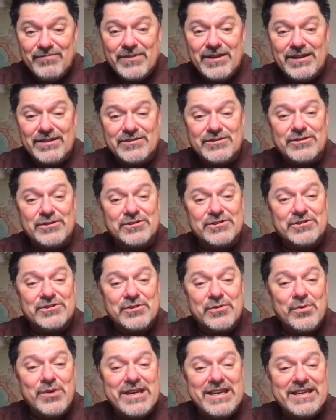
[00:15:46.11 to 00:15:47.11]
is to
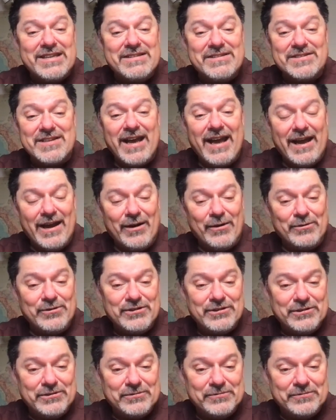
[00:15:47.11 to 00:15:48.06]
squeeze out.